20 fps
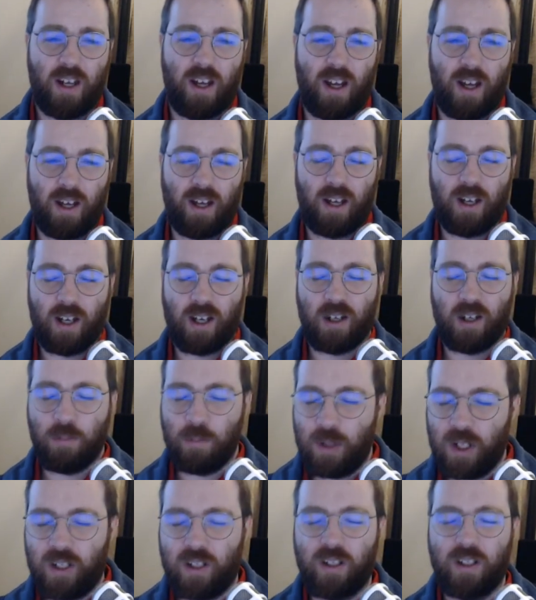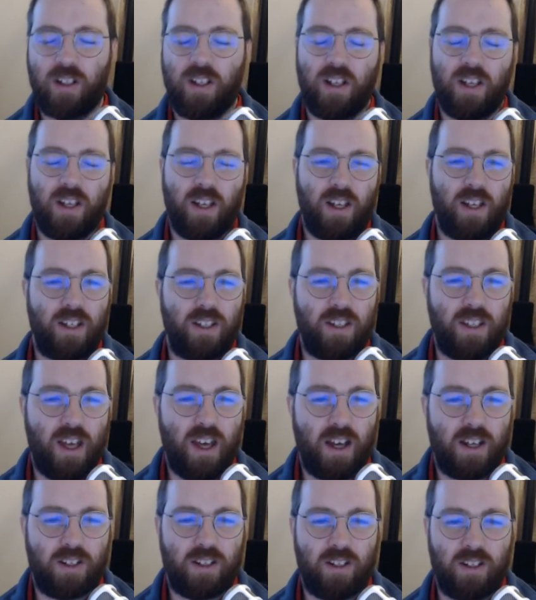So
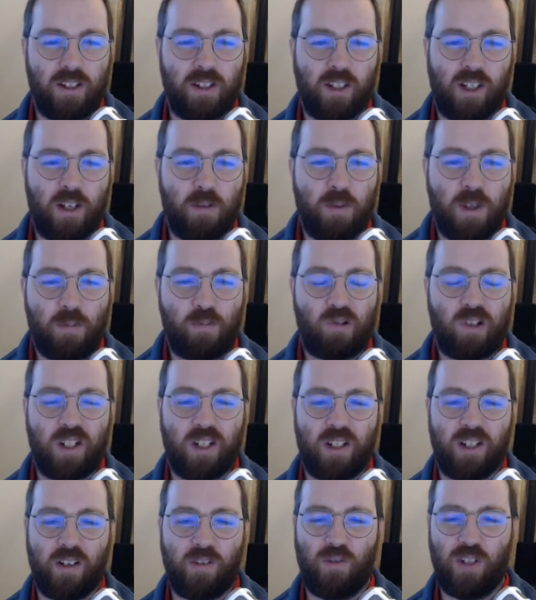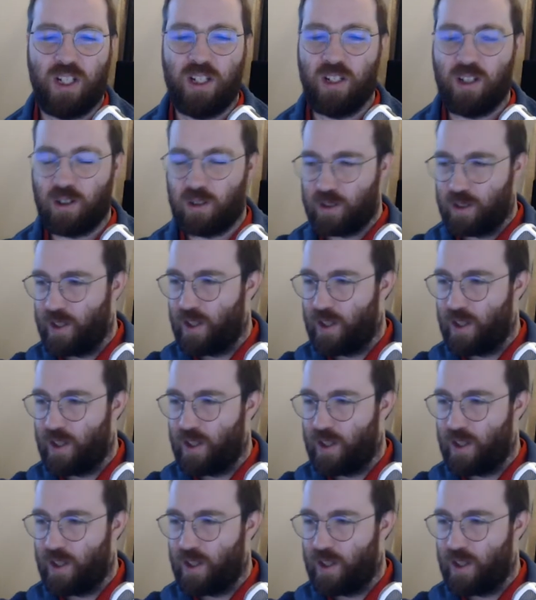this is going to be a pretty shit video.